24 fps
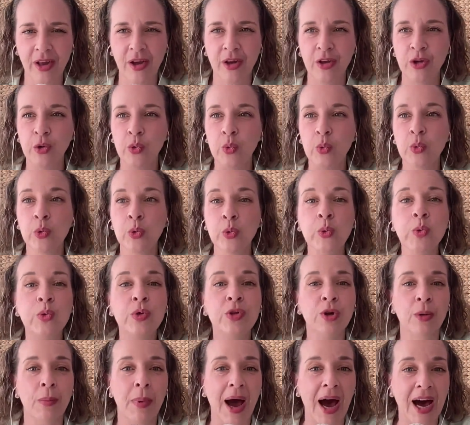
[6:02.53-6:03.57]
You lose
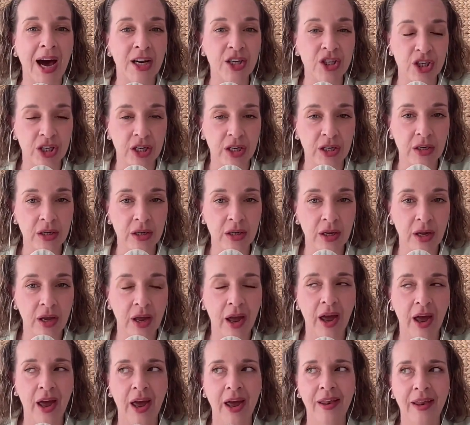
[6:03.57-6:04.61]
your passion,
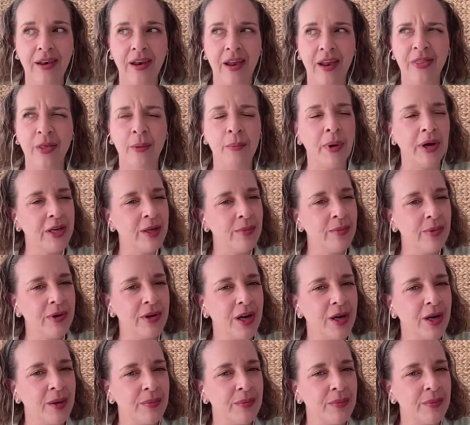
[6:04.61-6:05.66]
and the money
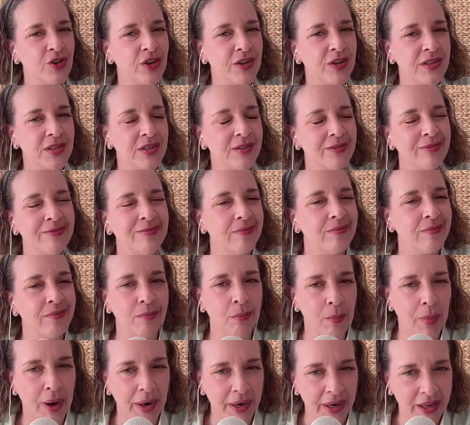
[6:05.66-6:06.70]
becomes just
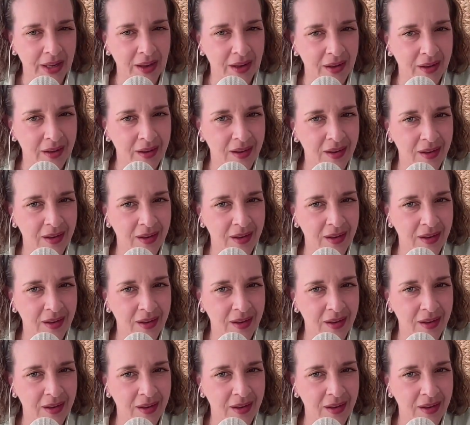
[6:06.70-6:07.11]
money.